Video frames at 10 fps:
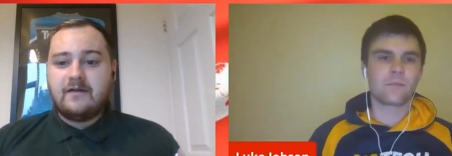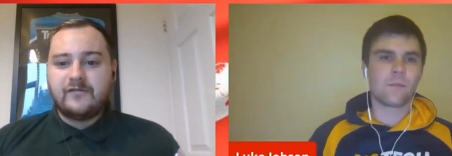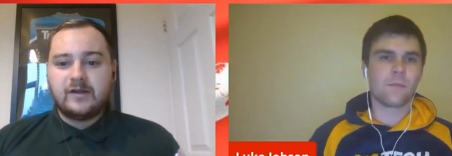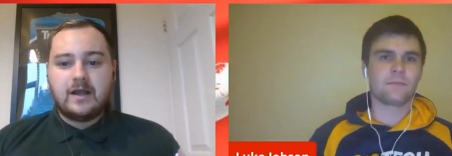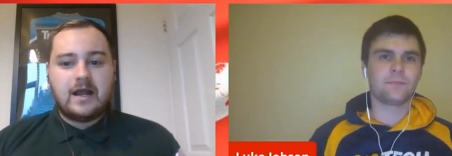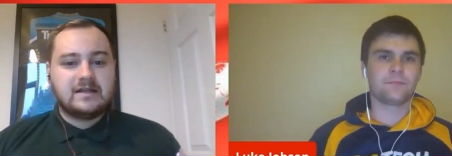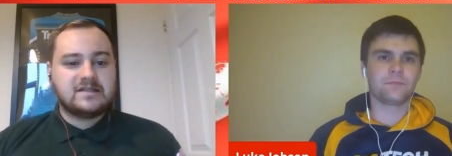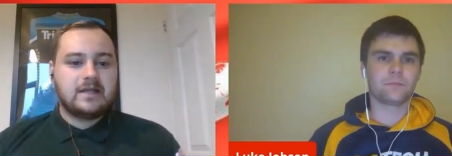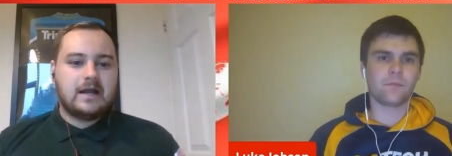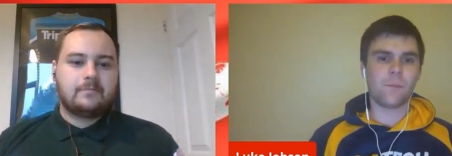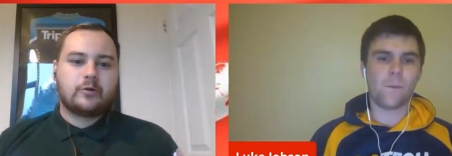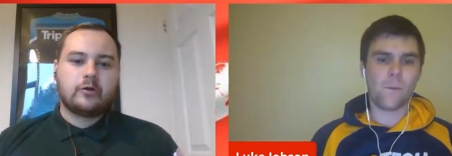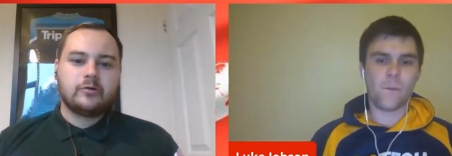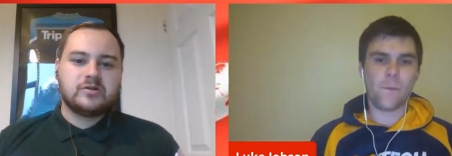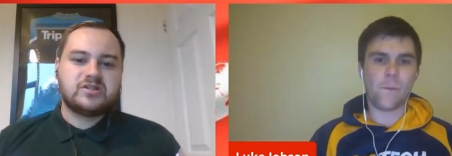Speaker 1: ever, RCR
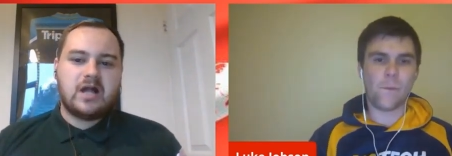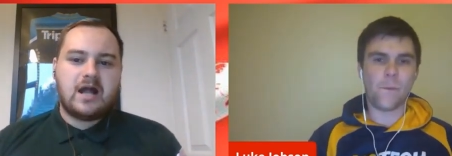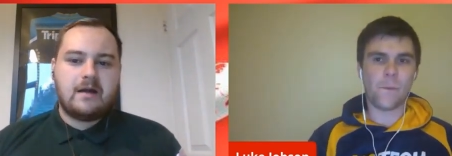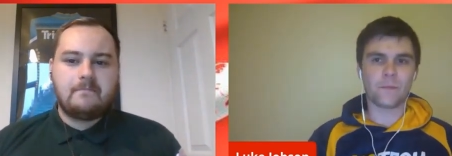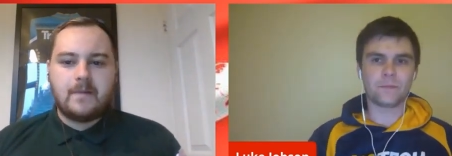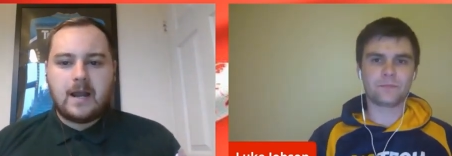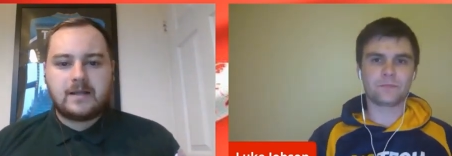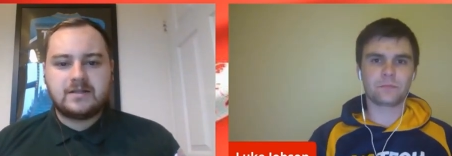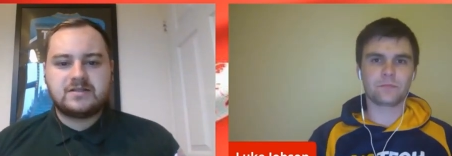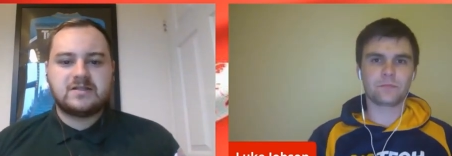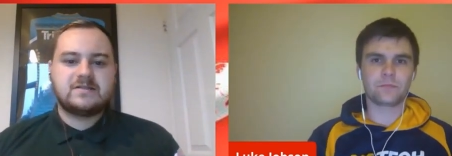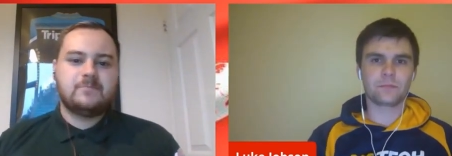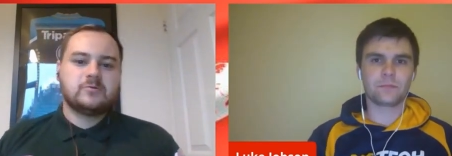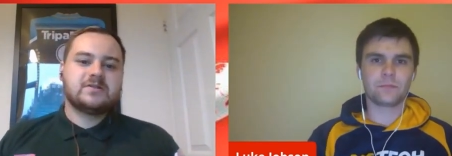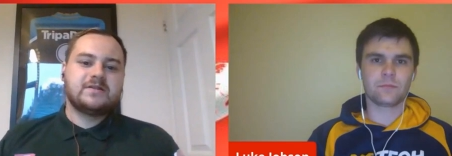products are back to
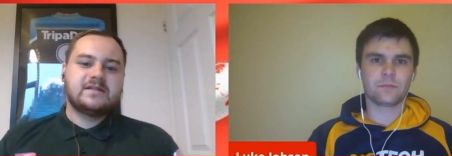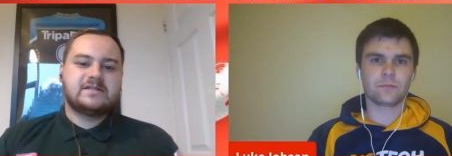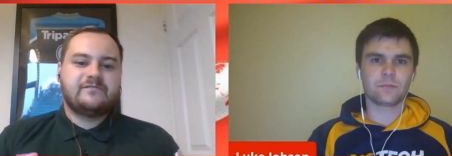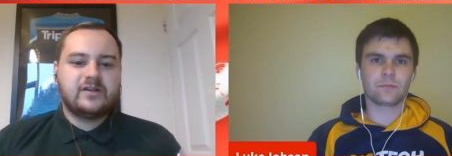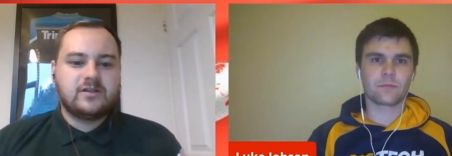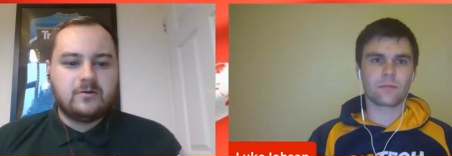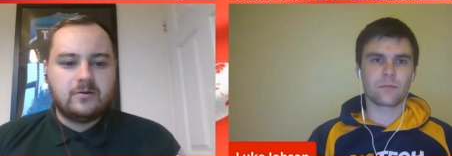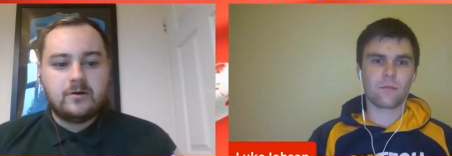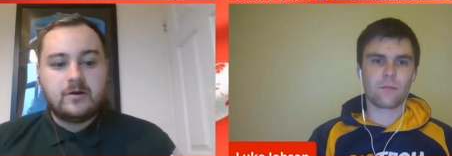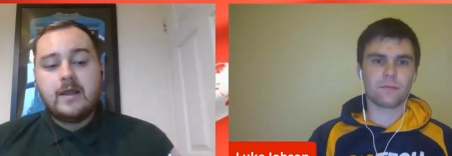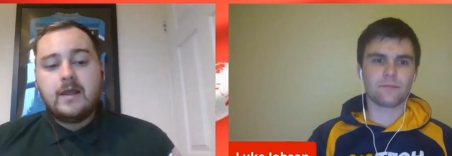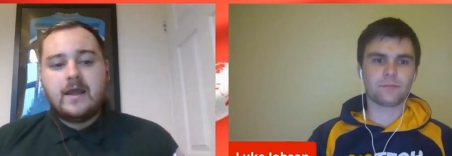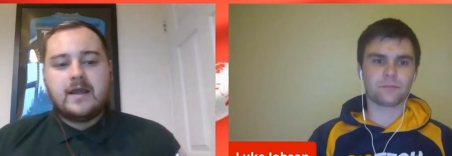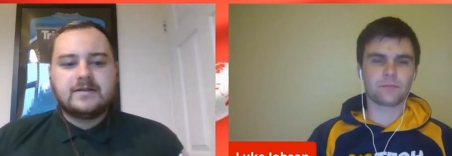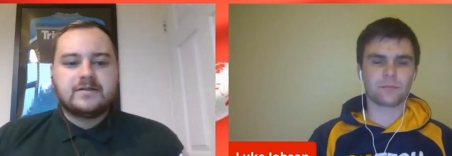sponsor this video.
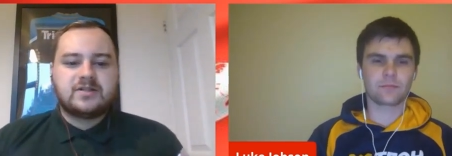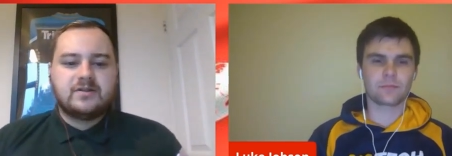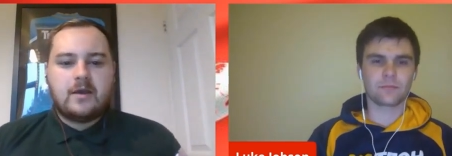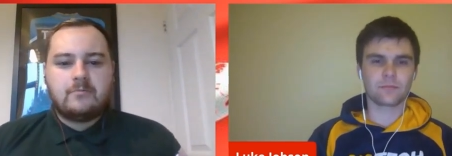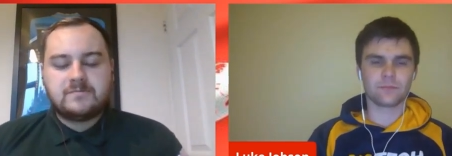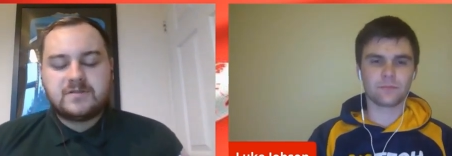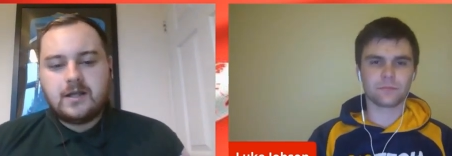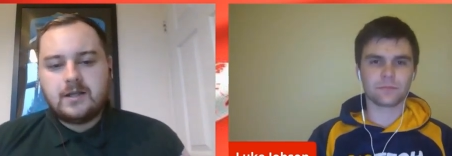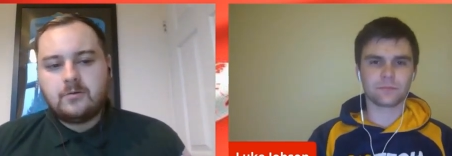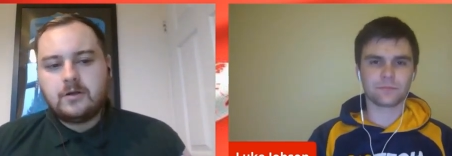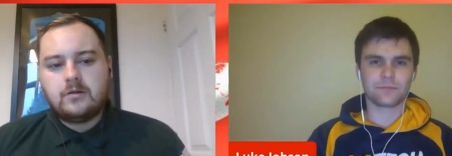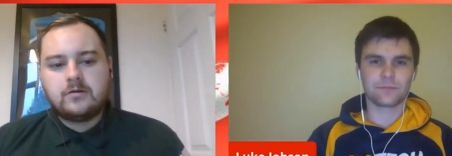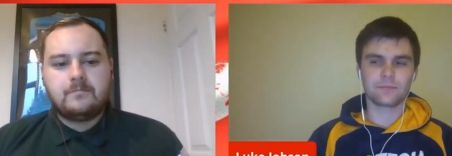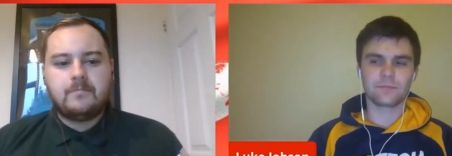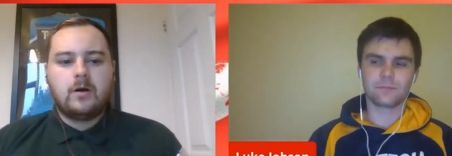Head to their website going
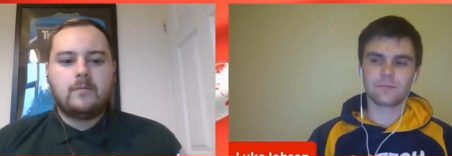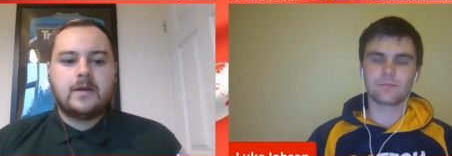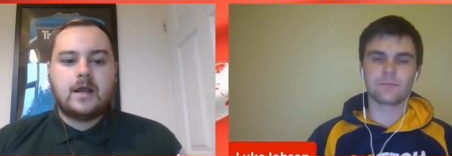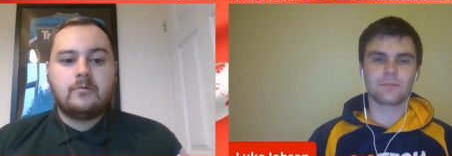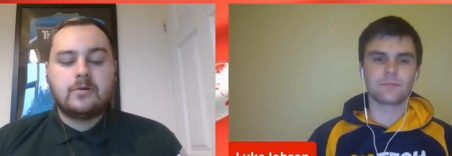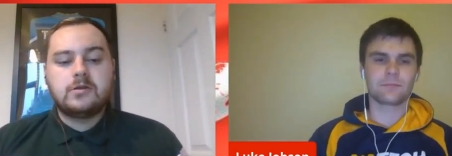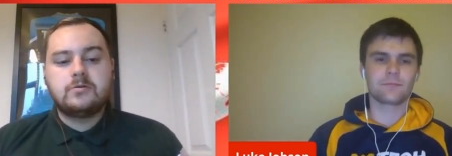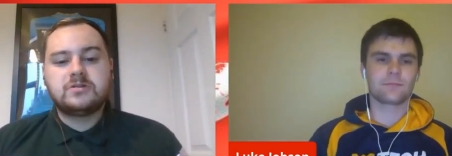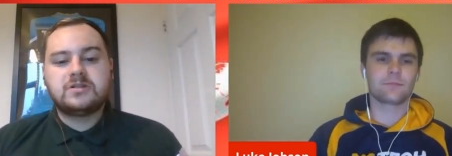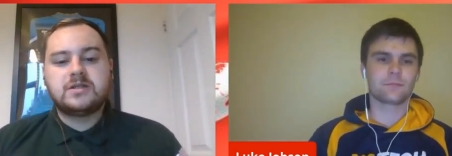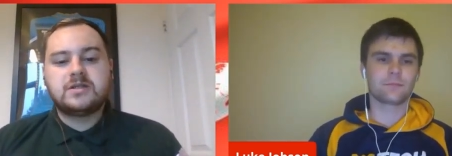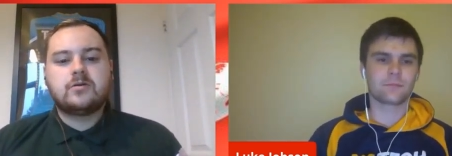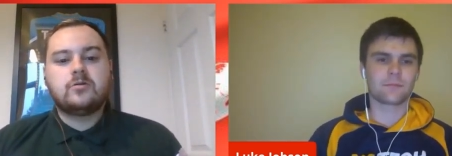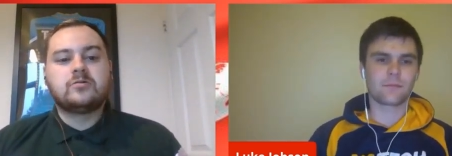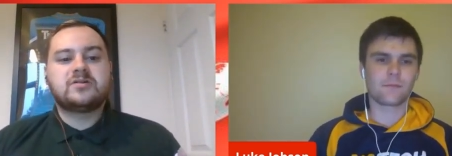along the bottom now using
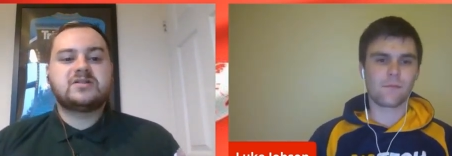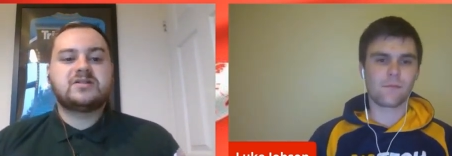code